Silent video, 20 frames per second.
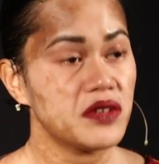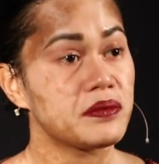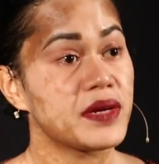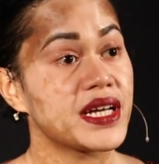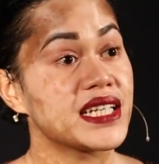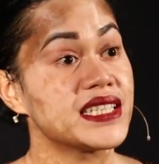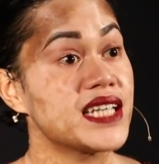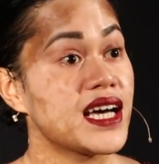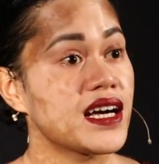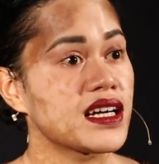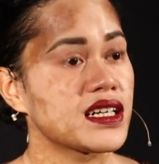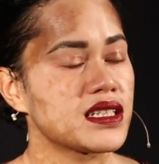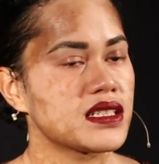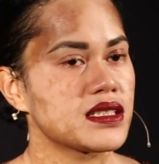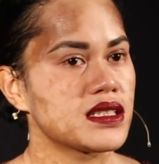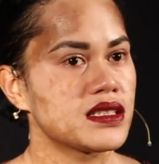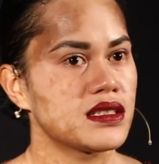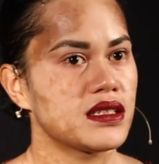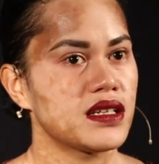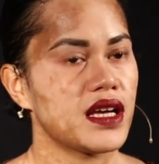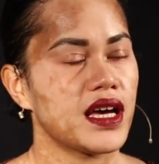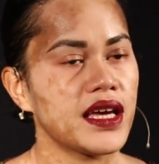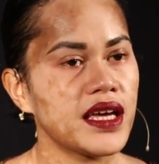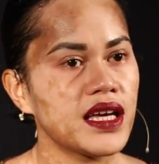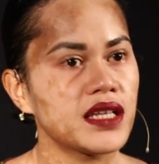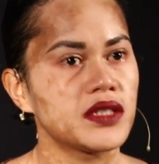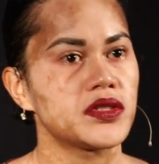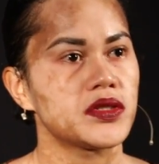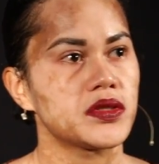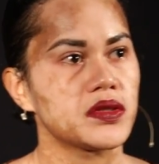of my darkest. I
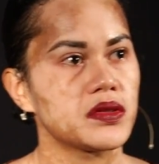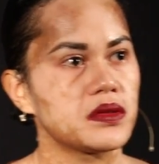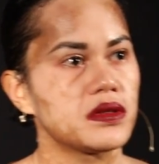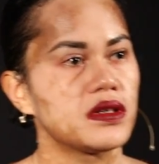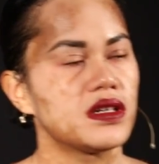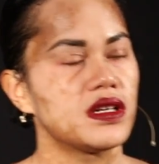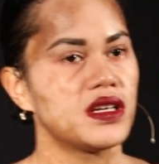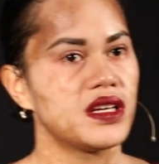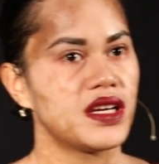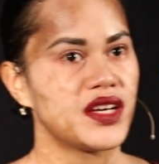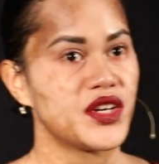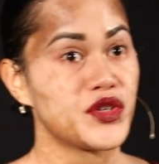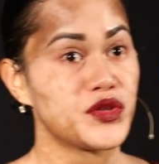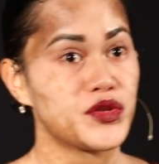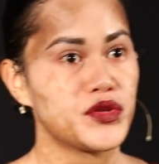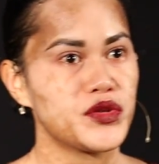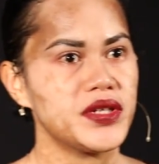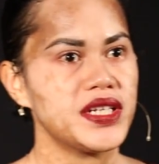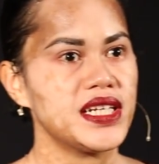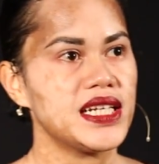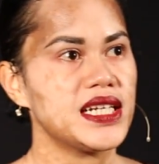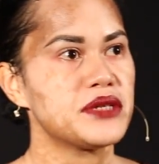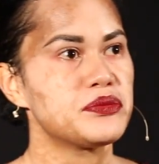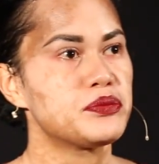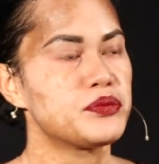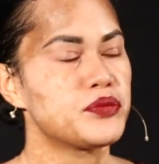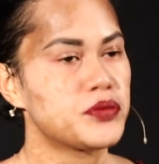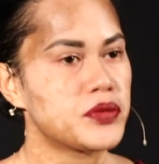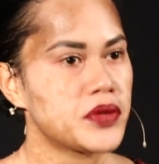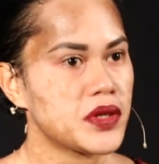had to really
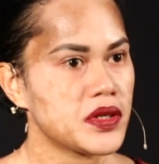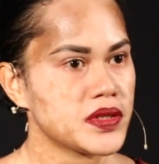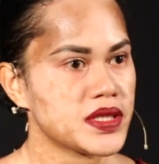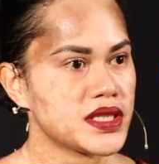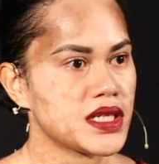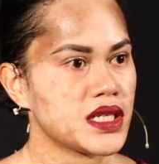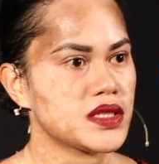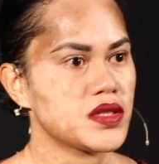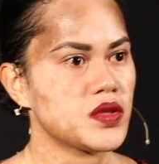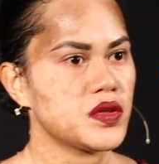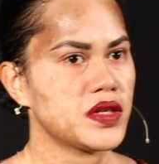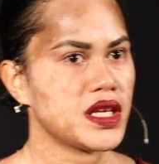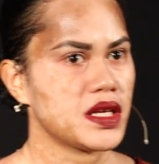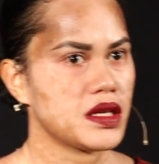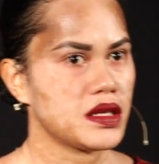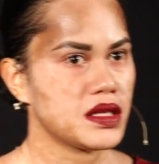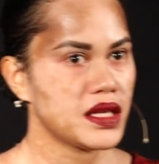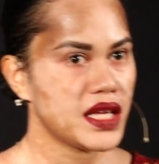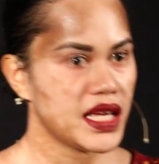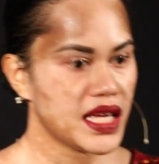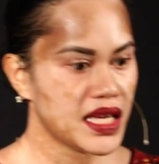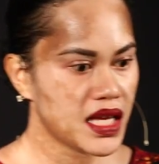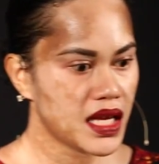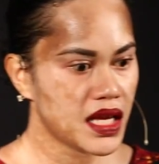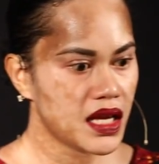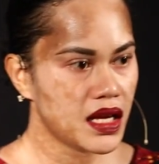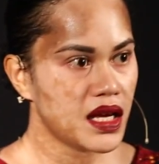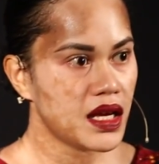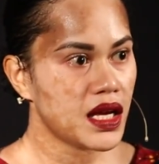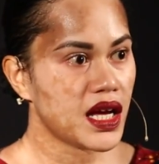process, okay,
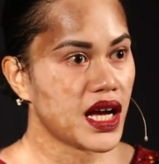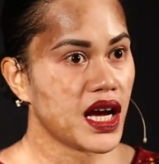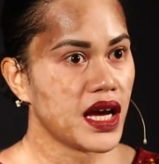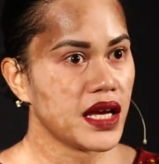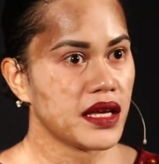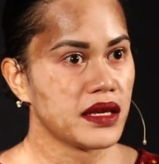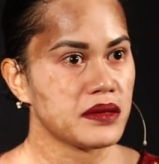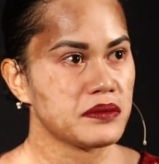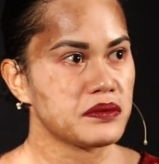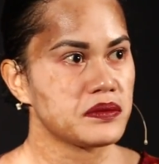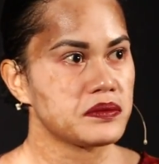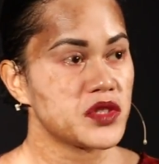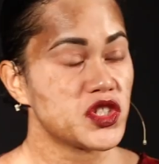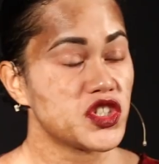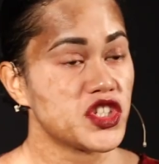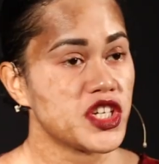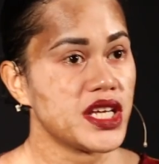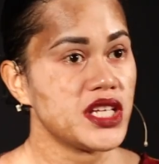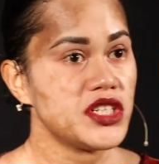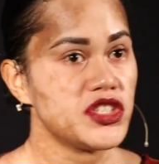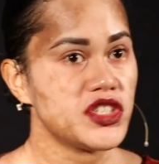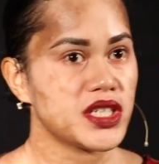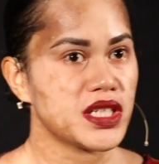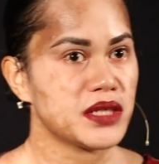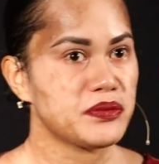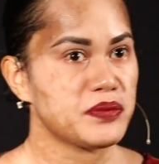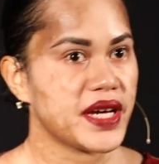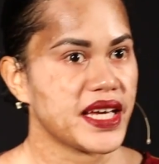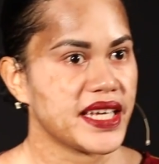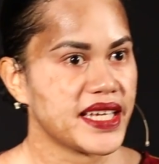I am changing
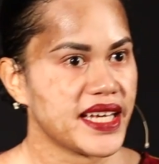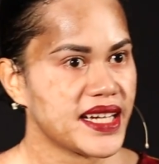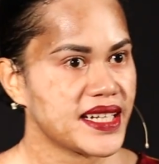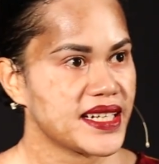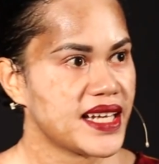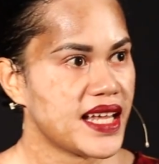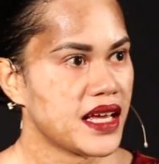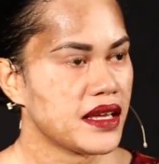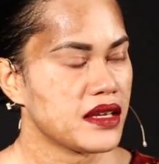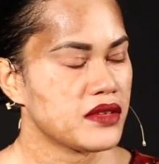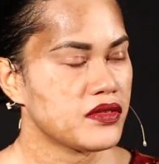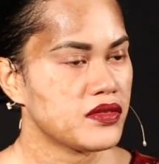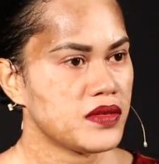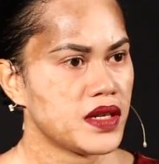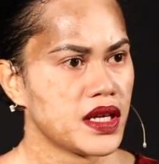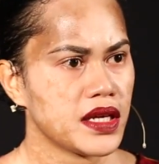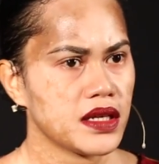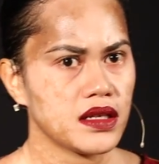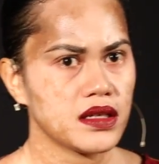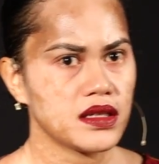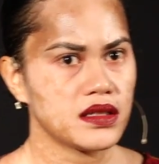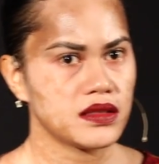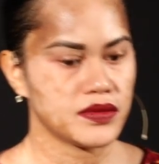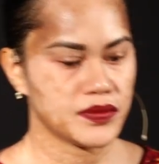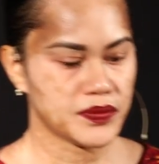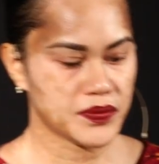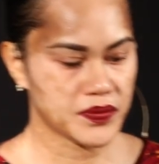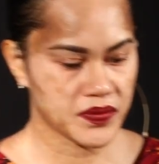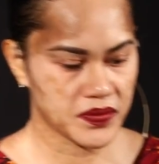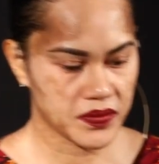in my young life. Like,
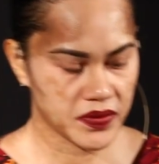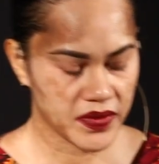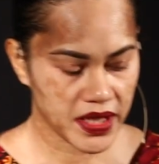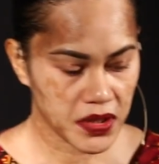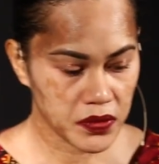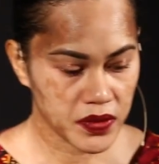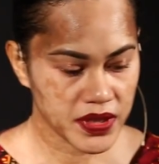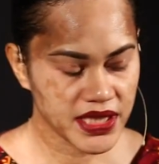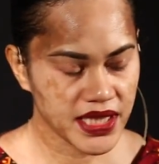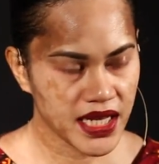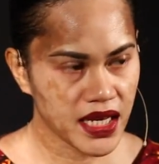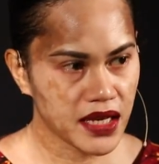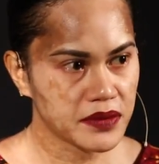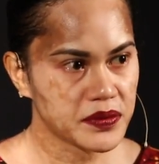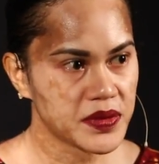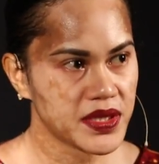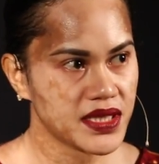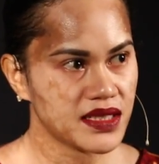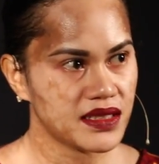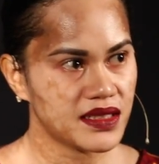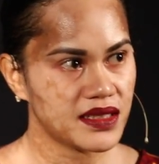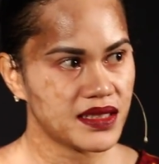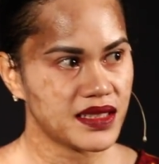there were times,